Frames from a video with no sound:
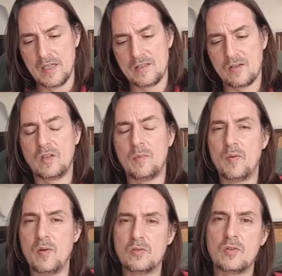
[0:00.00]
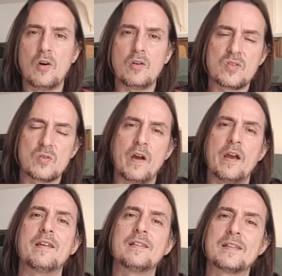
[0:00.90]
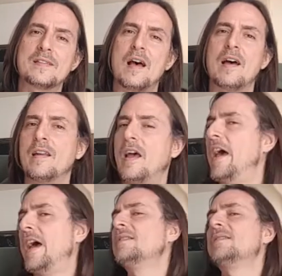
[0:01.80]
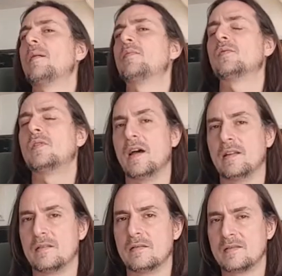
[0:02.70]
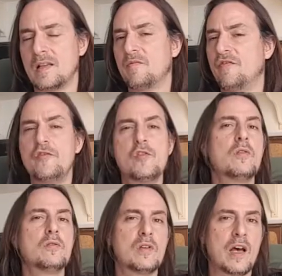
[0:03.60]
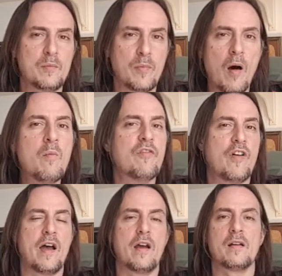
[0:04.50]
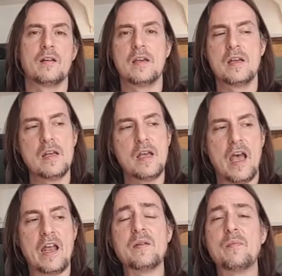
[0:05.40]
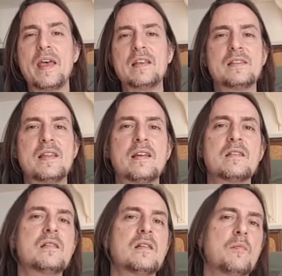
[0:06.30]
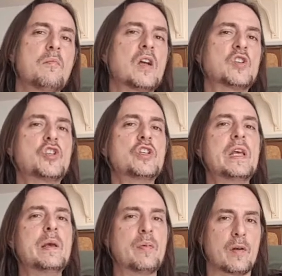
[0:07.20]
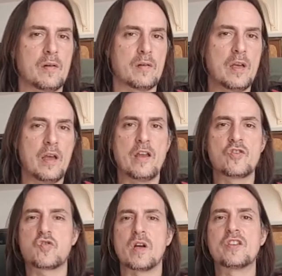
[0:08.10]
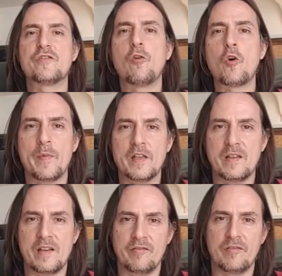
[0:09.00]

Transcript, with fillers: So the Pluto squaring the Sun adds up to that, some fuel to that bonfire, and it makes things much deeper and transformative.